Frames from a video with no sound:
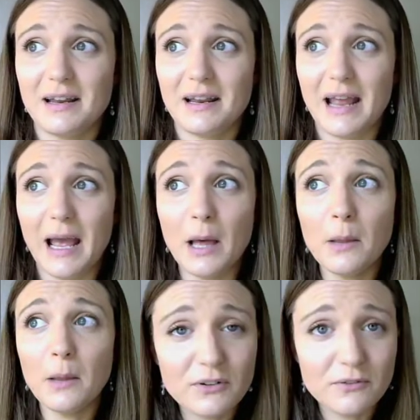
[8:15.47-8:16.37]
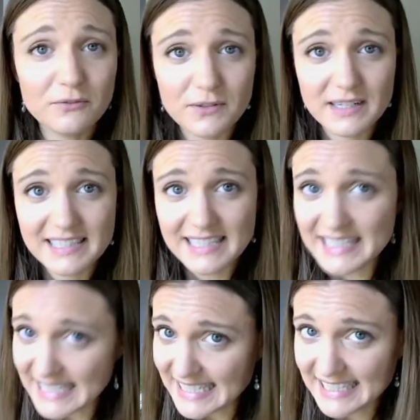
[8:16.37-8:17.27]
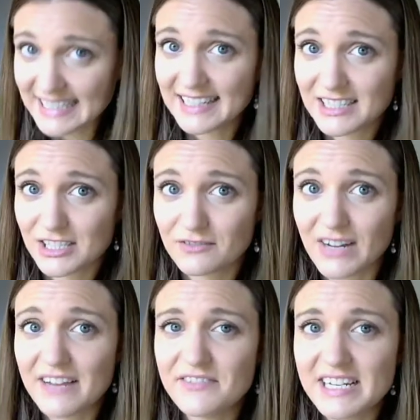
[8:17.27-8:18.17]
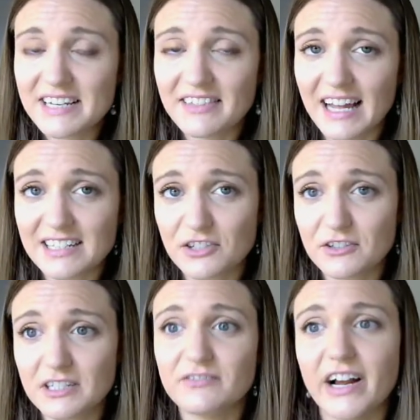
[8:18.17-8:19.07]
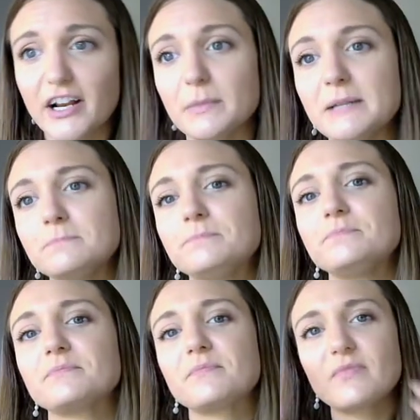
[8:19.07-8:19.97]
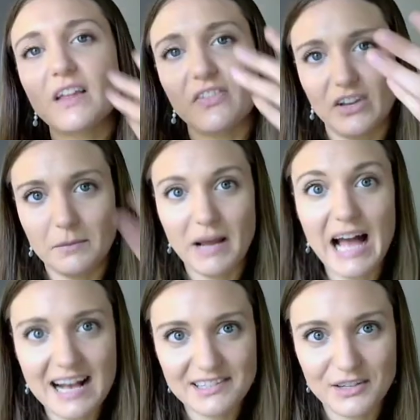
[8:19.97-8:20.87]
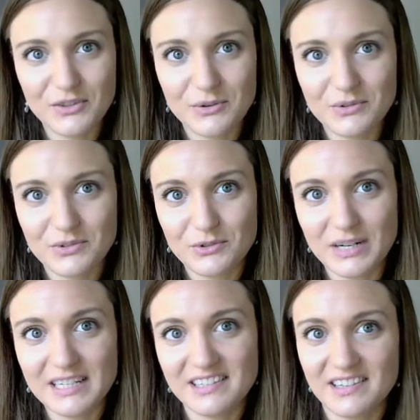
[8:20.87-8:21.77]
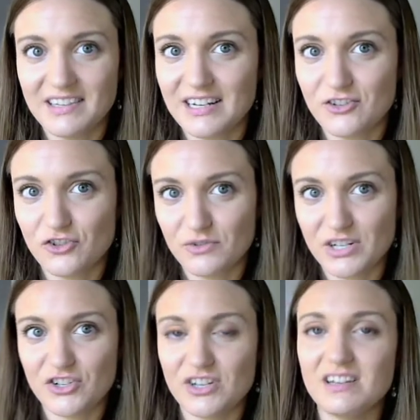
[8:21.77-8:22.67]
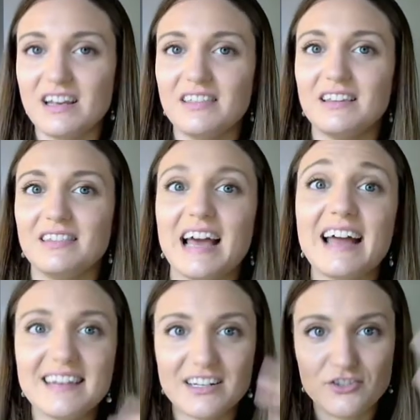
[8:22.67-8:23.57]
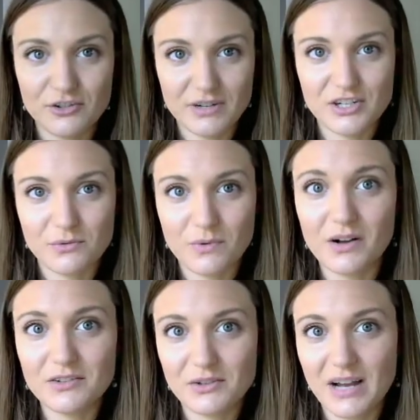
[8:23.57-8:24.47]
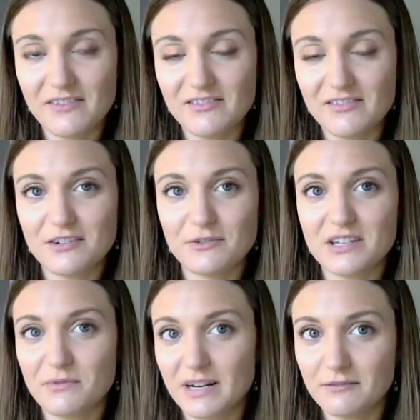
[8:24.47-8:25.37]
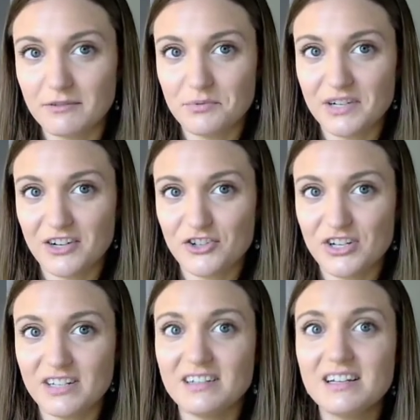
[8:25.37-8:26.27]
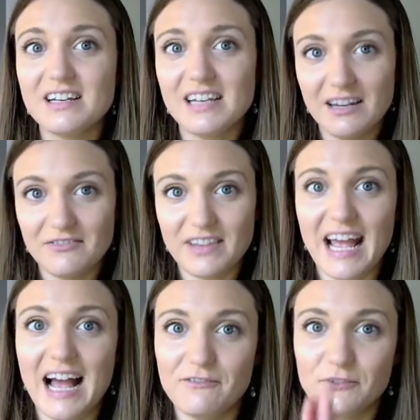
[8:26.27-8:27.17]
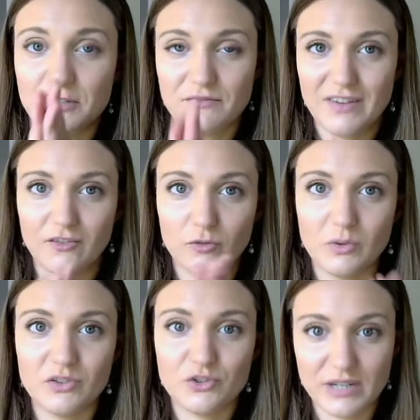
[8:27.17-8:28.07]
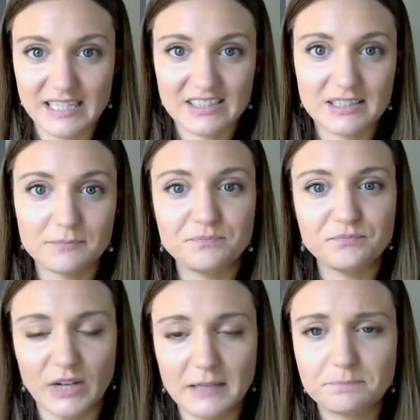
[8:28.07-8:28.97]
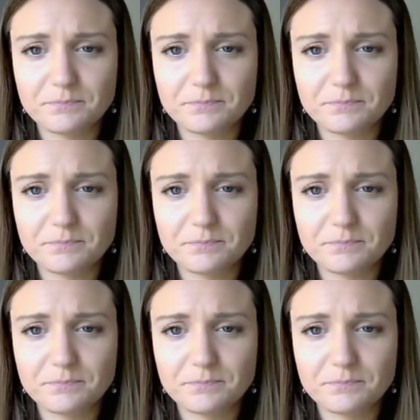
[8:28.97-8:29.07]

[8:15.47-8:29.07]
helpful for existing and surviving in that certain environment, they're going to pass on those traits to the next generation, and then that next generation will also have an increased rate of reproduction if they have those favorable traits, right?